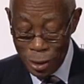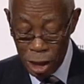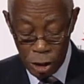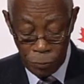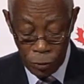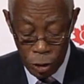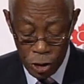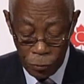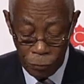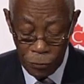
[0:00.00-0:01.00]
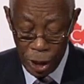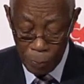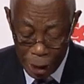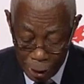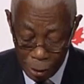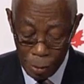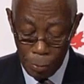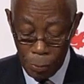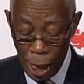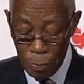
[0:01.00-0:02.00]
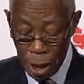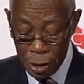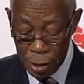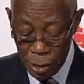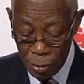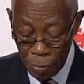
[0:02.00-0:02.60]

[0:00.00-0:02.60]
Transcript: its first female prime minister.